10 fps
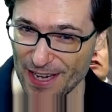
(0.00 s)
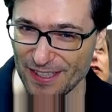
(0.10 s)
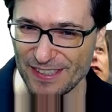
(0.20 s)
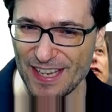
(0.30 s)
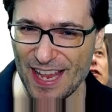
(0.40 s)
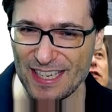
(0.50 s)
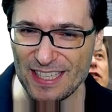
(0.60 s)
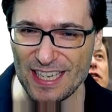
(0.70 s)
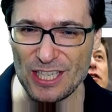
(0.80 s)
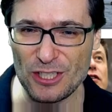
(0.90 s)
Maker
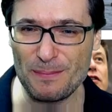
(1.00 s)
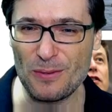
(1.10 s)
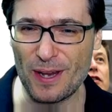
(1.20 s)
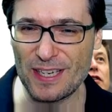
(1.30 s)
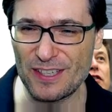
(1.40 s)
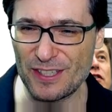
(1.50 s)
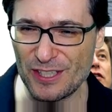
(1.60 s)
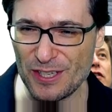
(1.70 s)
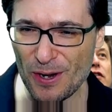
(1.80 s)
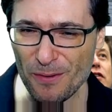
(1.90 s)
said it should be 100
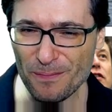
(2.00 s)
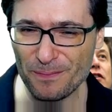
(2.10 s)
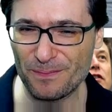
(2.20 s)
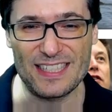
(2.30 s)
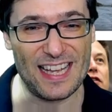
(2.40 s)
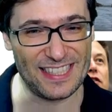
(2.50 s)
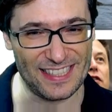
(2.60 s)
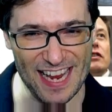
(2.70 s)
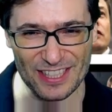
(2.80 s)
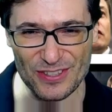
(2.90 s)
0.
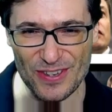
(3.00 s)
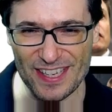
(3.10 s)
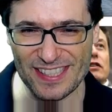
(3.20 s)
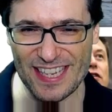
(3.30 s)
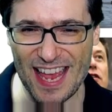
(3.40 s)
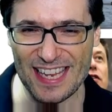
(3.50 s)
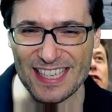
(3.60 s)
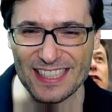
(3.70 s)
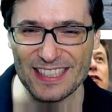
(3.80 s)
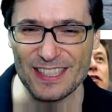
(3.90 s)
Dissectra
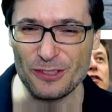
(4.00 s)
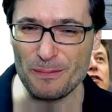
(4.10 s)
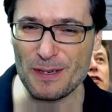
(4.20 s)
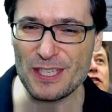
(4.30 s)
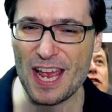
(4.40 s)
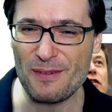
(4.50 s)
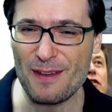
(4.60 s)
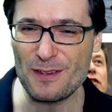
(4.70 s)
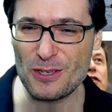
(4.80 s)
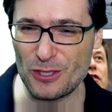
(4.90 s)
said Super Chat
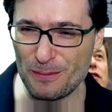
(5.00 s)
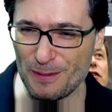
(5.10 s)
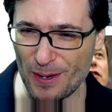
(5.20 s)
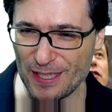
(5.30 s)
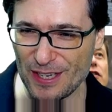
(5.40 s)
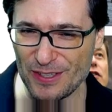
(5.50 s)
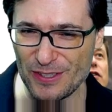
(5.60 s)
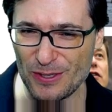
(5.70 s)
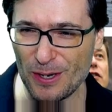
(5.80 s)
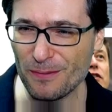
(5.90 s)
revenue should be 100
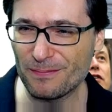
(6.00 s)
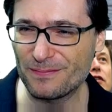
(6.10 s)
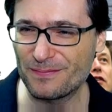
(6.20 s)
0.